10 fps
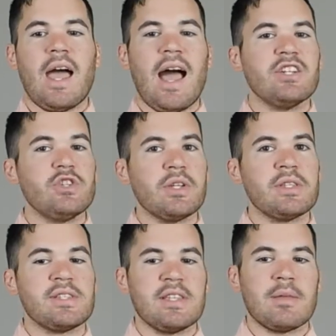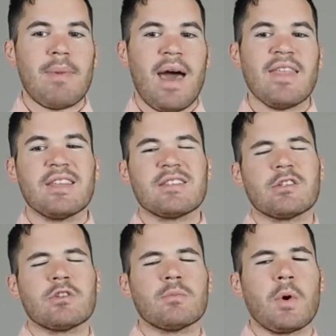As you can see, the math gets a
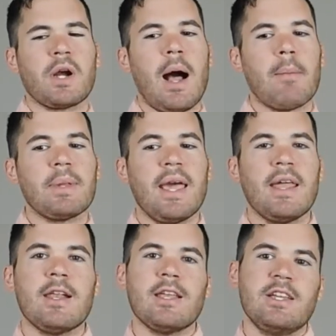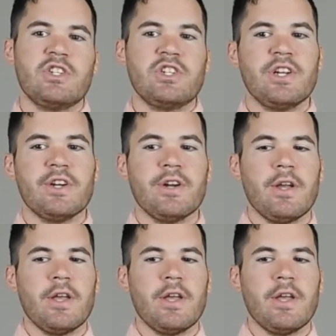little more complicated each year.